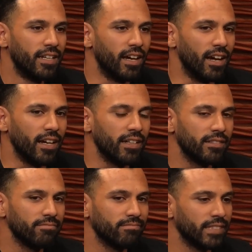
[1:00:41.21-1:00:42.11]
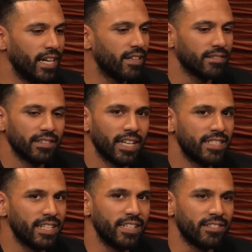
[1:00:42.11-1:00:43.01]
Yeah,
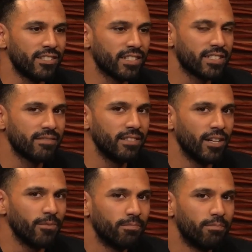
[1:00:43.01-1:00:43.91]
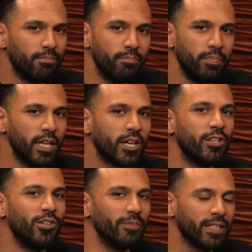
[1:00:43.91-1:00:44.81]
that's it. And just, be a good
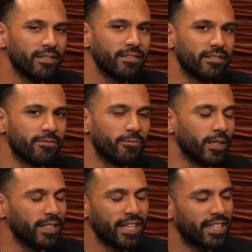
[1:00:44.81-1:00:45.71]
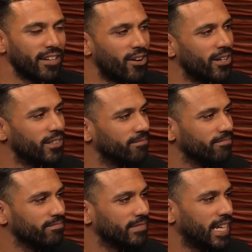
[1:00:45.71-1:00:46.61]
human. It's really not that hard.
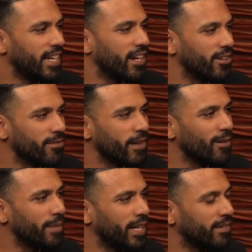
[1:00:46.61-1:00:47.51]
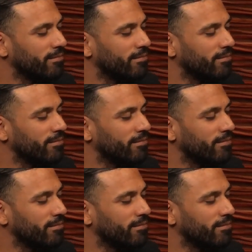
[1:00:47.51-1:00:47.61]
Take care of your fellow man.